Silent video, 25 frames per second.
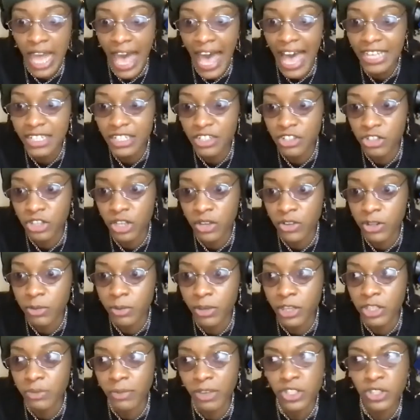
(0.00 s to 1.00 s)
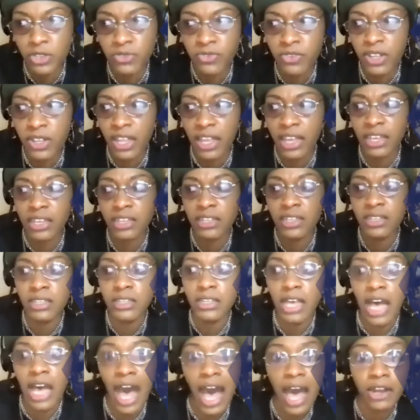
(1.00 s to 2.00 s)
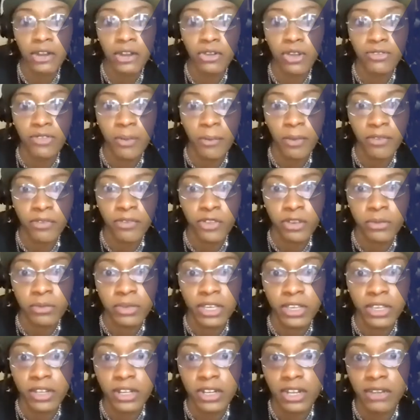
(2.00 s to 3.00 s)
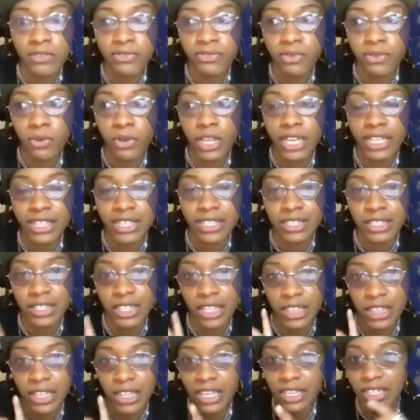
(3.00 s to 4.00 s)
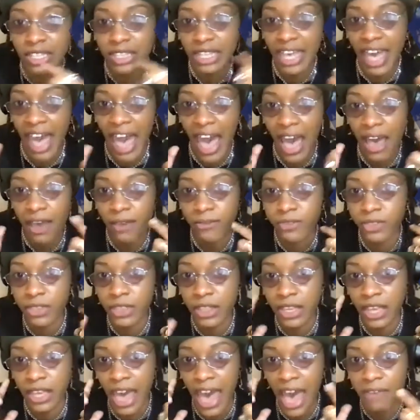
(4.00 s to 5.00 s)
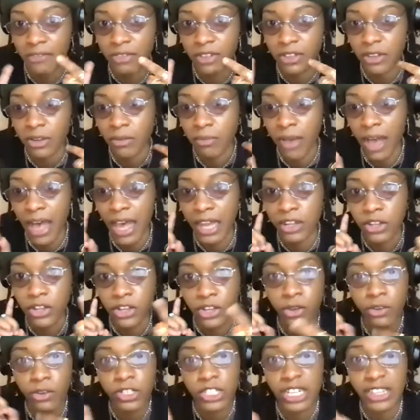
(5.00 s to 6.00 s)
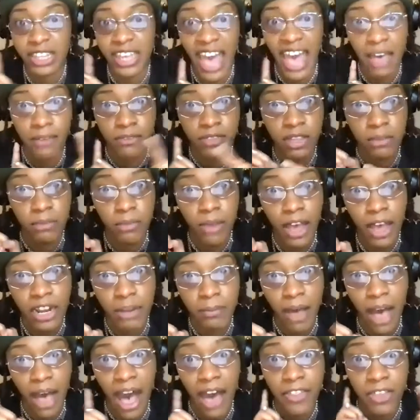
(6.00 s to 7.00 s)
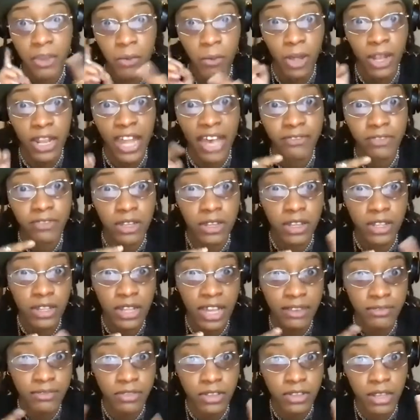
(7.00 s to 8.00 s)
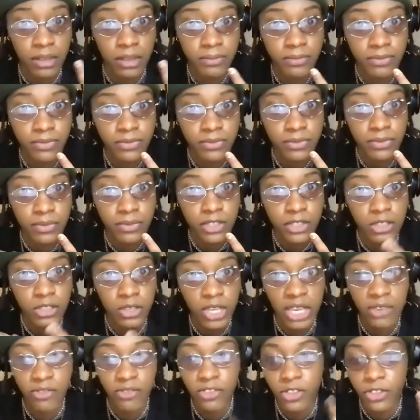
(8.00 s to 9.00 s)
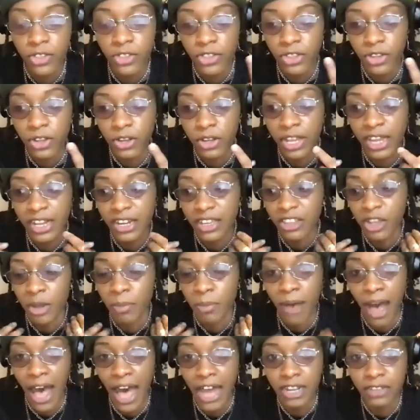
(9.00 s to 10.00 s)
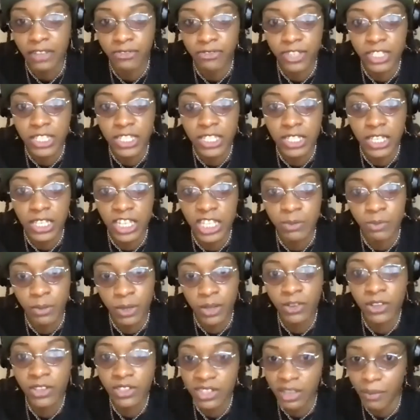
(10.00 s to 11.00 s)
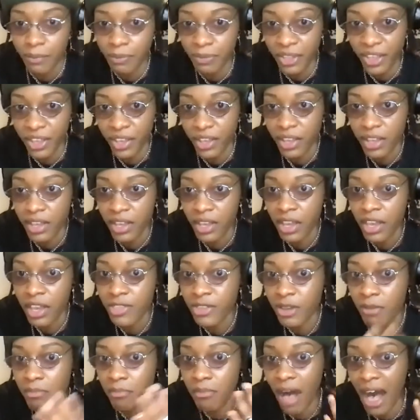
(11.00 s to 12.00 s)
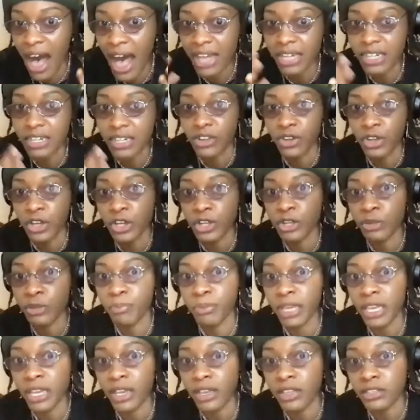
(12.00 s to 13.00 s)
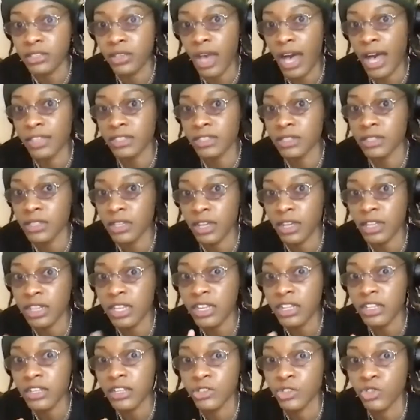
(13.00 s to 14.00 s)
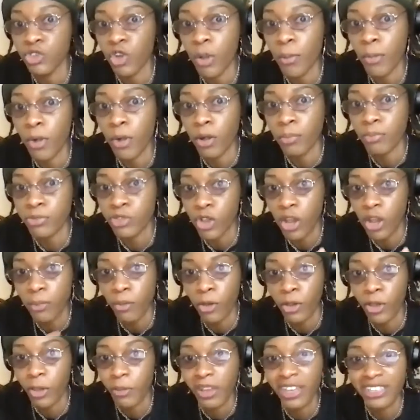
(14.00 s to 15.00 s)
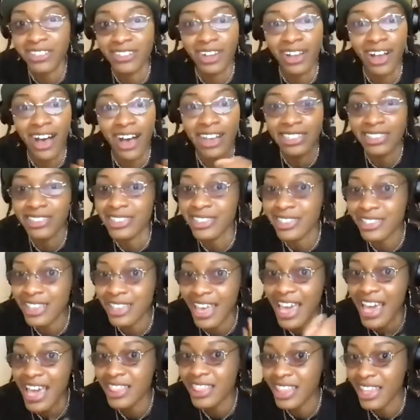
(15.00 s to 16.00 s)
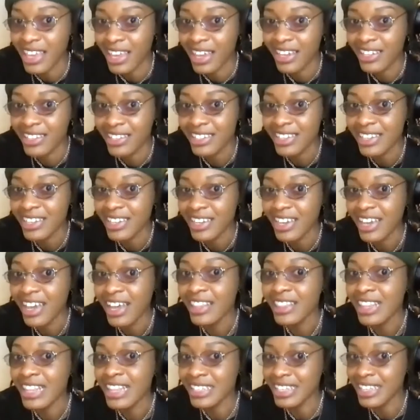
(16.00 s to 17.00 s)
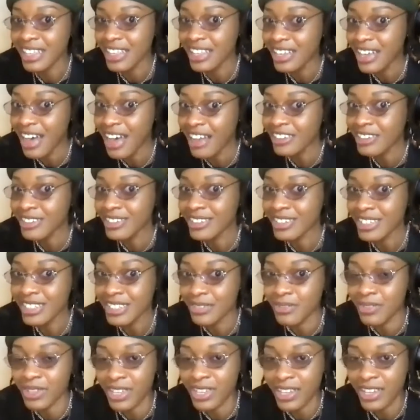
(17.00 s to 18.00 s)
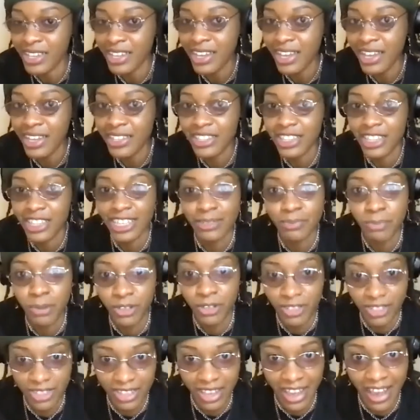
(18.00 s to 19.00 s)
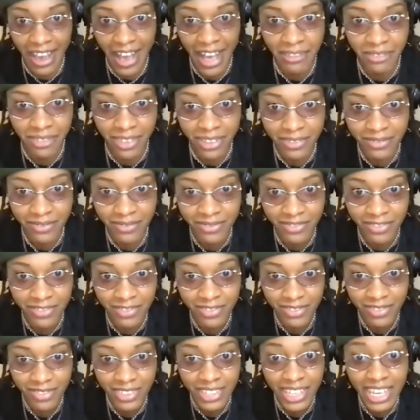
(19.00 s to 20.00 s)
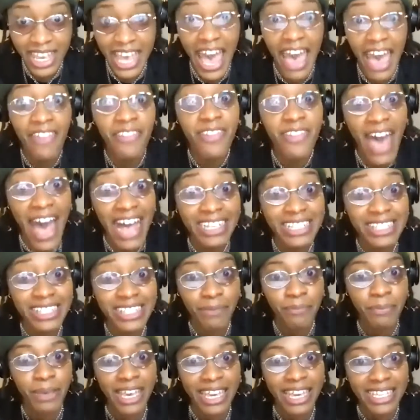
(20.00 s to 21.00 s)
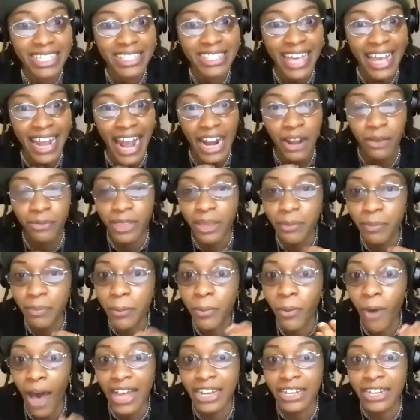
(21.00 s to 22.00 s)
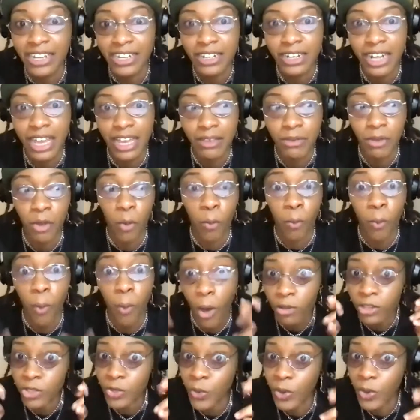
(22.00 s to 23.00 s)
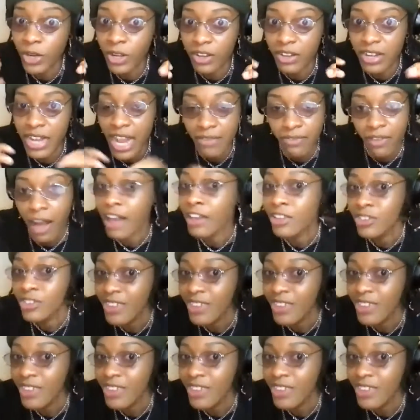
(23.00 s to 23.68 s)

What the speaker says: it adds insecurity because it makes you feel like I don't know if I'm ever going to be good enough for like the thing that they have in their mind, or the notion that they have in their mind about how they want life to look like for them. So even though they're letting their body physically experience something, their mind and their inner being is constantly clearly in turmoil because they're constantly saying things that's clearly contradictory to the experience they're having. And that's the piece that I don't think people like woke Twitter never